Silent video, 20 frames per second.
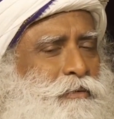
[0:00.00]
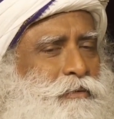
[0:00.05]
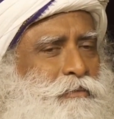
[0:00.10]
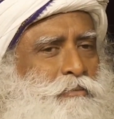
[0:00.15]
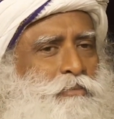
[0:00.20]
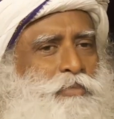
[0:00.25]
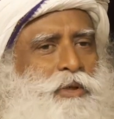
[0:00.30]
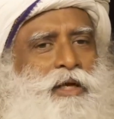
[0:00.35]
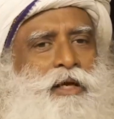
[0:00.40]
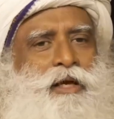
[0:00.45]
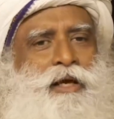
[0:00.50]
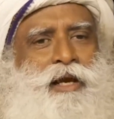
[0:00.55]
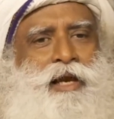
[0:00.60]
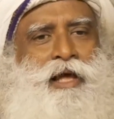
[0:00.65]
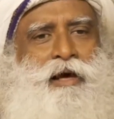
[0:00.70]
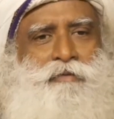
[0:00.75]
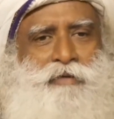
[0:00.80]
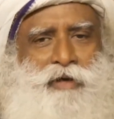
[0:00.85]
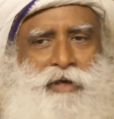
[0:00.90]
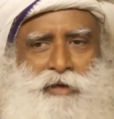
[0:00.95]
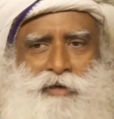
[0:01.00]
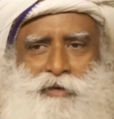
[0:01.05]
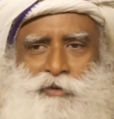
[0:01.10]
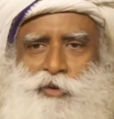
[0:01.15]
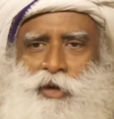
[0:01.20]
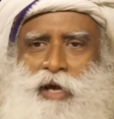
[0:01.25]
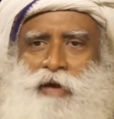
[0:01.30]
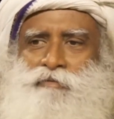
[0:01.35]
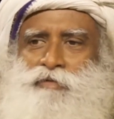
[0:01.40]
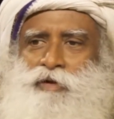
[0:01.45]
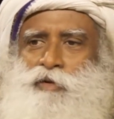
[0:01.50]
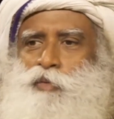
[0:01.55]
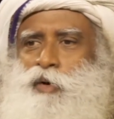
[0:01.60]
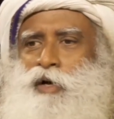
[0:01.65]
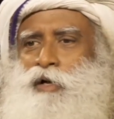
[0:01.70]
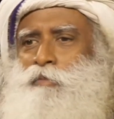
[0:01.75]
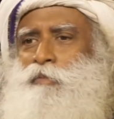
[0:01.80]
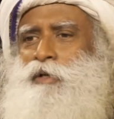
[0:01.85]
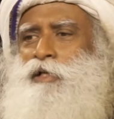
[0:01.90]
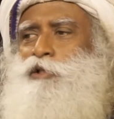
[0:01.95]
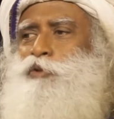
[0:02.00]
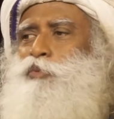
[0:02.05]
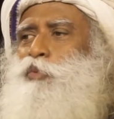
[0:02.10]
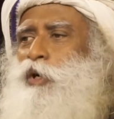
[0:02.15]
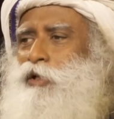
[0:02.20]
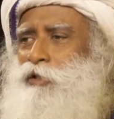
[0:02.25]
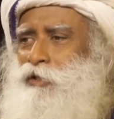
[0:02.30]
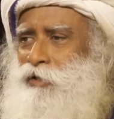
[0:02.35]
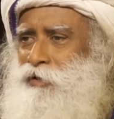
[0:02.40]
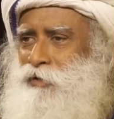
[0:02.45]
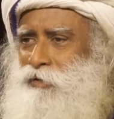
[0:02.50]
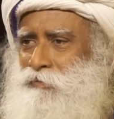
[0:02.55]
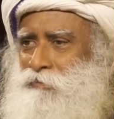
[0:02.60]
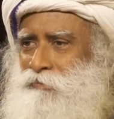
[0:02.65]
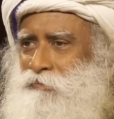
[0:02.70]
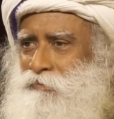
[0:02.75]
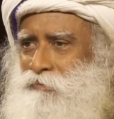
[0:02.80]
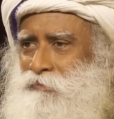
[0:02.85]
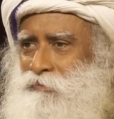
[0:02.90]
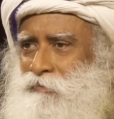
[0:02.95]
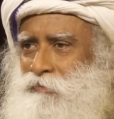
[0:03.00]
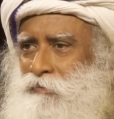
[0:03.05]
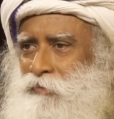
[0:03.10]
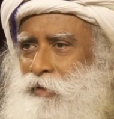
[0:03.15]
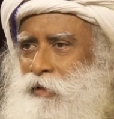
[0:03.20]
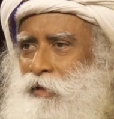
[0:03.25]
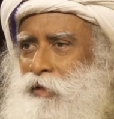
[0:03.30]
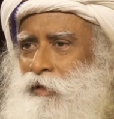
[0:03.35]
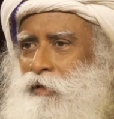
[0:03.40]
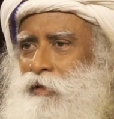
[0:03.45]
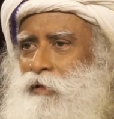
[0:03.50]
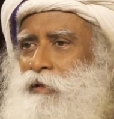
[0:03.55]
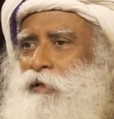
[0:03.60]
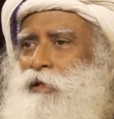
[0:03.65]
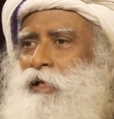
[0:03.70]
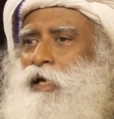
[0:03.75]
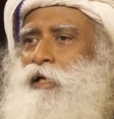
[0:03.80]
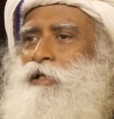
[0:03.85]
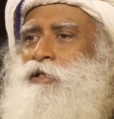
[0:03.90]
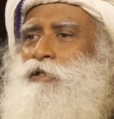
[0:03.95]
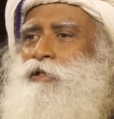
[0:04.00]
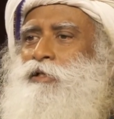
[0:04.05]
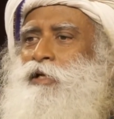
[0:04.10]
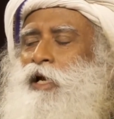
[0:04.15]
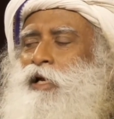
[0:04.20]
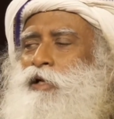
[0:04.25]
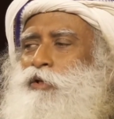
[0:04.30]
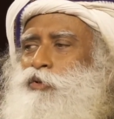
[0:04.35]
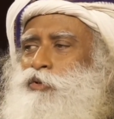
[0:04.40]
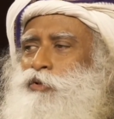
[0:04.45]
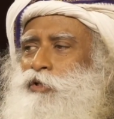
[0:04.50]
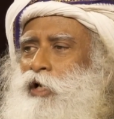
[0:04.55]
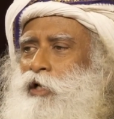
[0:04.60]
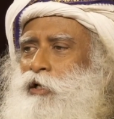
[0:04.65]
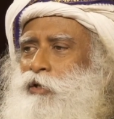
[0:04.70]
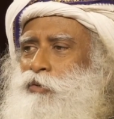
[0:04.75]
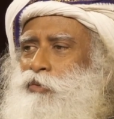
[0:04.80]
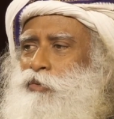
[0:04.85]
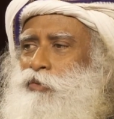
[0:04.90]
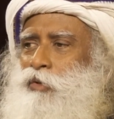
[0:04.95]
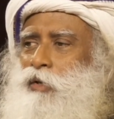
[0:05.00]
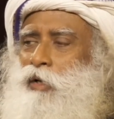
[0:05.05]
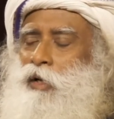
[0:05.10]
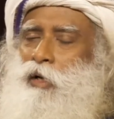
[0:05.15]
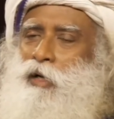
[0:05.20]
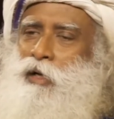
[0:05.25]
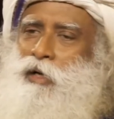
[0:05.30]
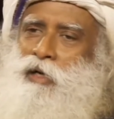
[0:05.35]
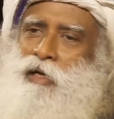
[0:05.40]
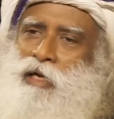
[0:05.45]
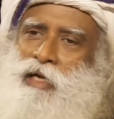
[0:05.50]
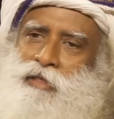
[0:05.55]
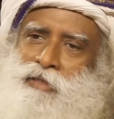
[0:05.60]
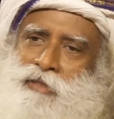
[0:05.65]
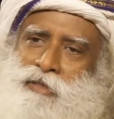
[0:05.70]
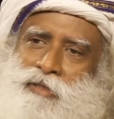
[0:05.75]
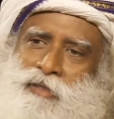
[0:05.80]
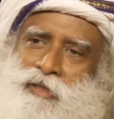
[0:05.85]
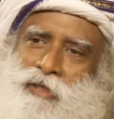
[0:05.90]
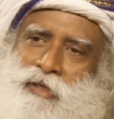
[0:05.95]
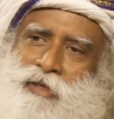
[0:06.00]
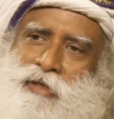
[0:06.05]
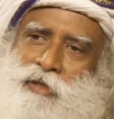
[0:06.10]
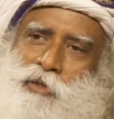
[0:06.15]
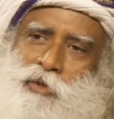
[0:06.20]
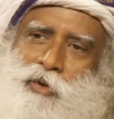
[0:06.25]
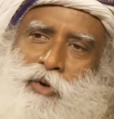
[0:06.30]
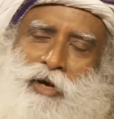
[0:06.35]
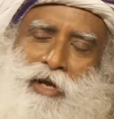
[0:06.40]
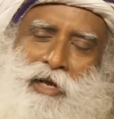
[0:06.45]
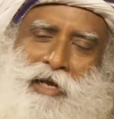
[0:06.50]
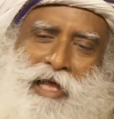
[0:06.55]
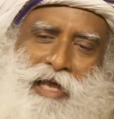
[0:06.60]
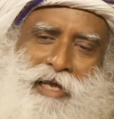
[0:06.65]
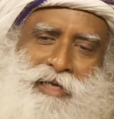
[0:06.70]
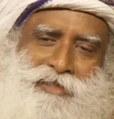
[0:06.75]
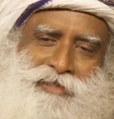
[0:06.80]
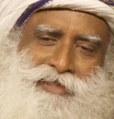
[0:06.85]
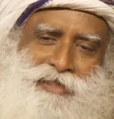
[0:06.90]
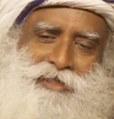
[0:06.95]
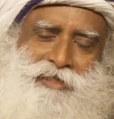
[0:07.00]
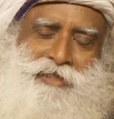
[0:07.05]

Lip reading: Being loving to everyone means what? They're trying to tell you, let your likes and